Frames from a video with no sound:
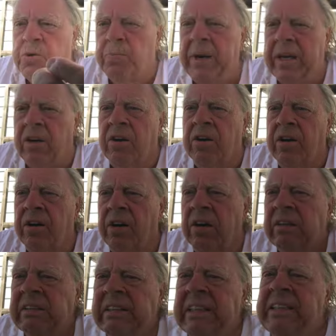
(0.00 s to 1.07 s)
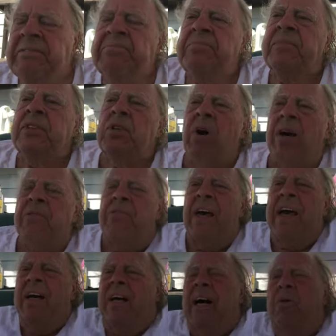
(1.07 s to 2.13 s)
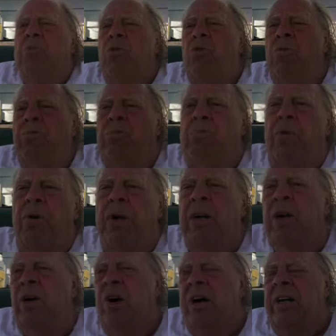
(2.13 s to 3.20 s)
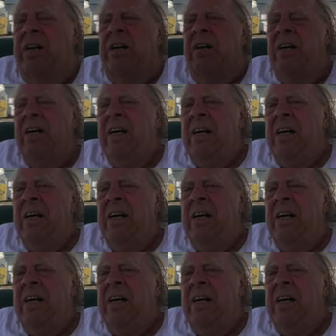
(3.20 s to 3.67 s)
speaker here, so I think I'm doing pretty good